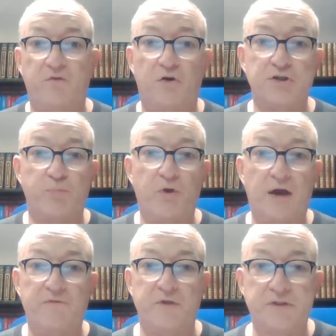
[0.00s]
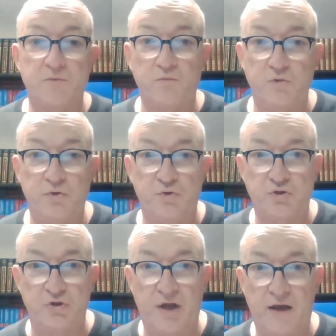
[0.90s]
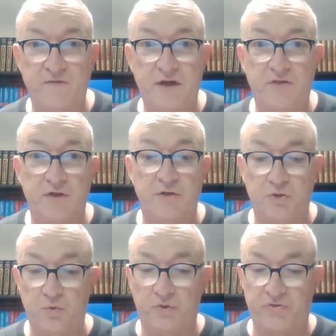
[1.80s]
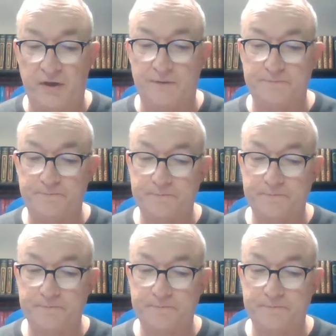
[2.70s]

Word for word: false prophets, and you shouldn't have anything to do with them.